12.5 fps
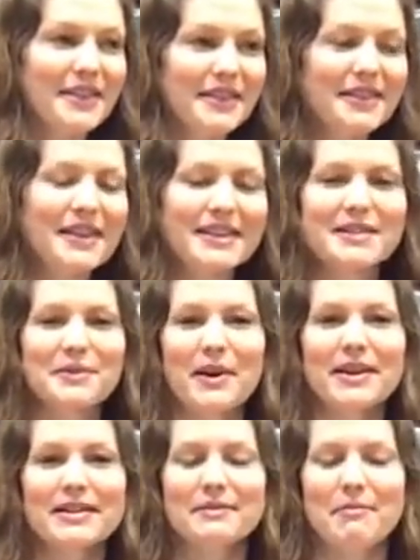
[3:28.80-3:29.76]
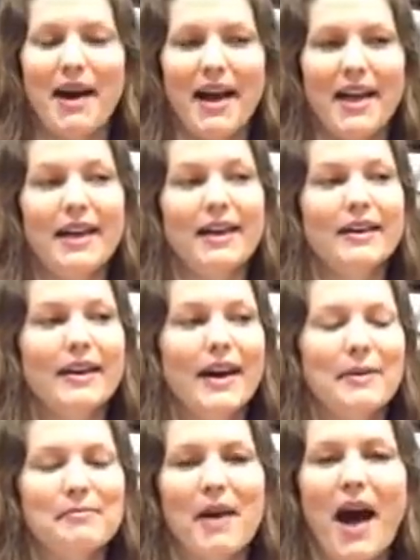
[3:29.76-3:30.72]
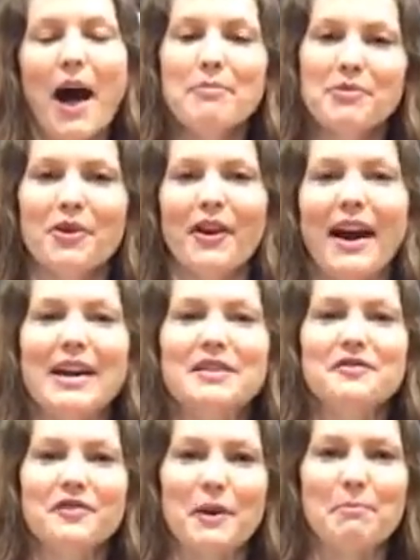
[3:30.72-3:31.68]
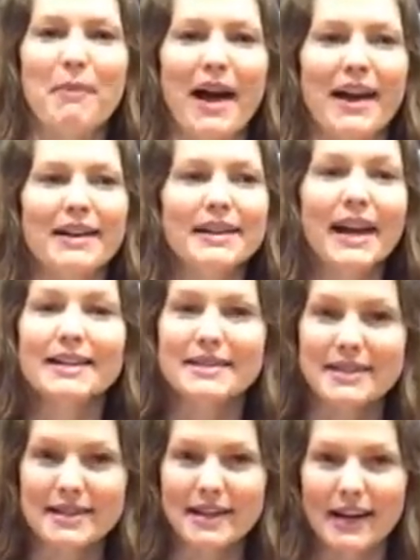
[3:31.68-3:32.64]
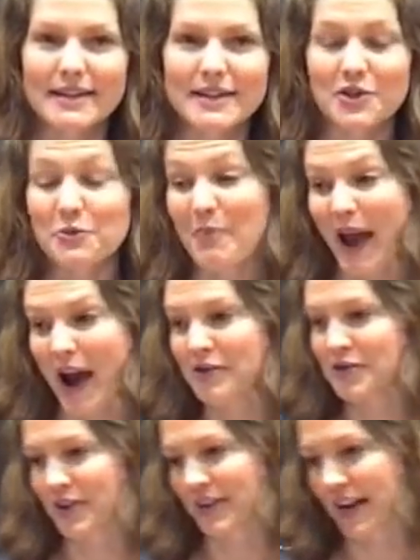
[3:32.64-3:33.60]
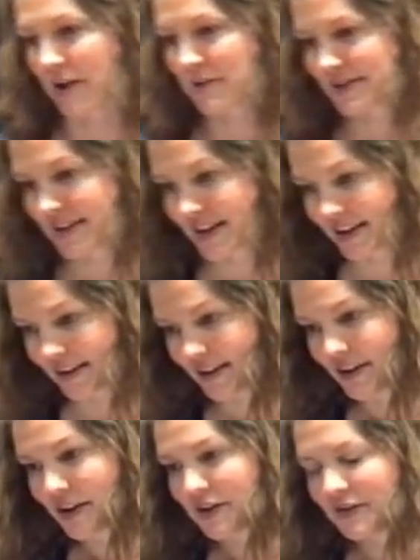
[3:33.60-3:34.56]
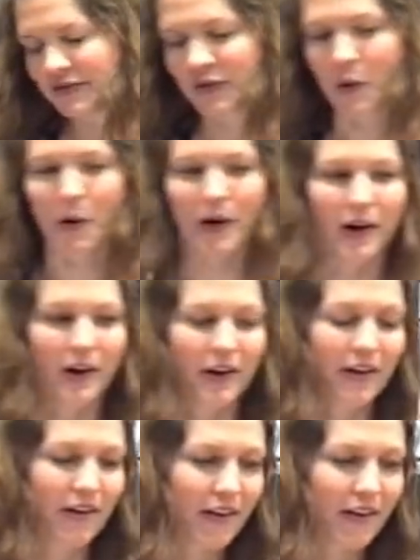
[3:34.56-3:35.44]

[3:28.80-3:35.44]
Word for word: this was my upgrade from my 1992 Bounder that I was in for